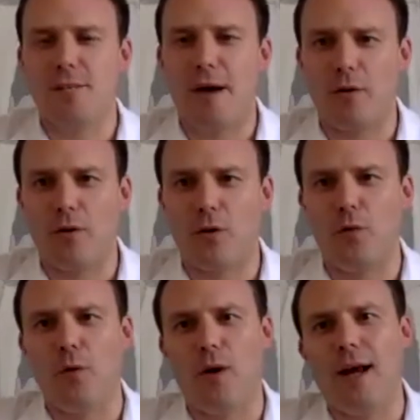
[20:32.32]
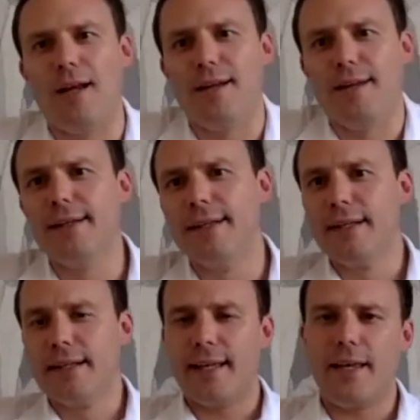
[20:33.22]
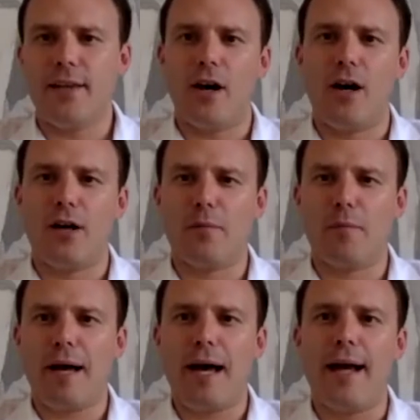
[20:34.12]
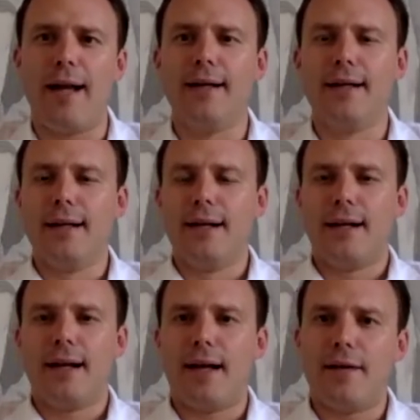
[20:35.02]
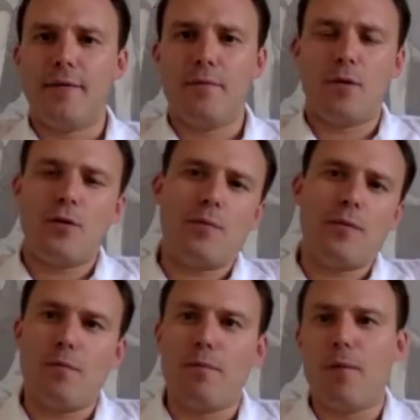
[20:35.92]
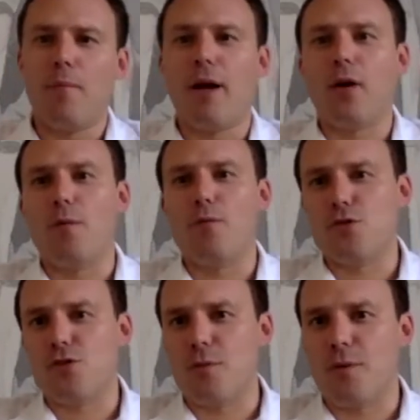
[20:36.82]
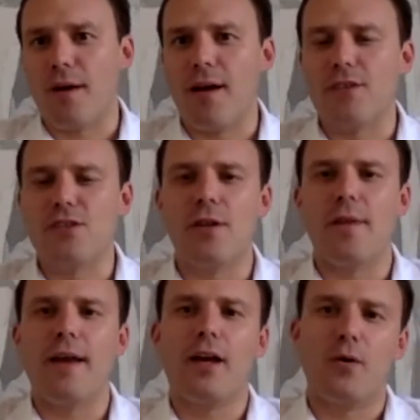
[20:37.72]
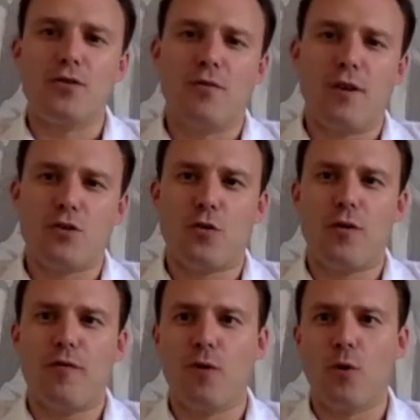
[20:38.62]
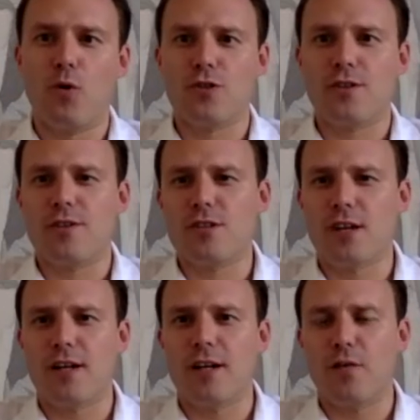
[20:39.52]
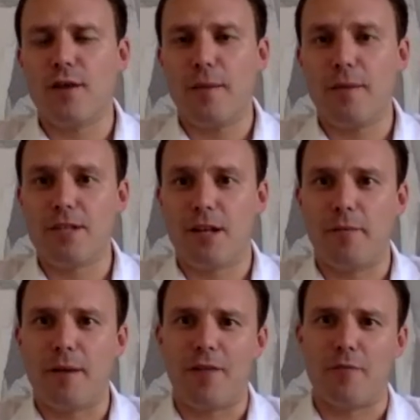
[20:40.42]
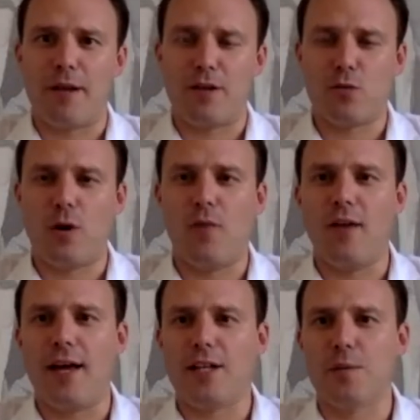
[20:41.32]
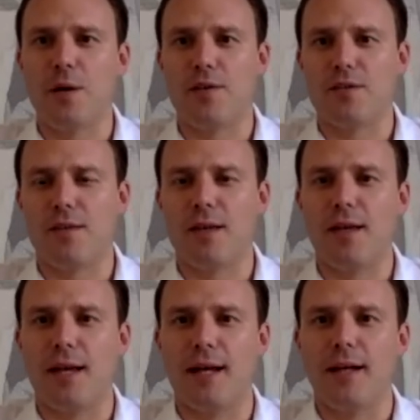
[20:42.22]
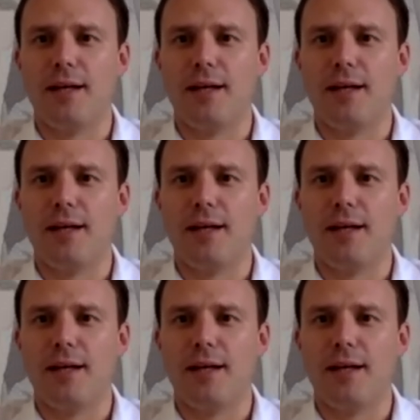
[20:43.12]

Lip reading: out on Kubu Island in the heart of the Pan. And it might go up to somewhere else and then go on to Victoria Falls. And then suddenly your families are coming back from that 12-day experience thinking,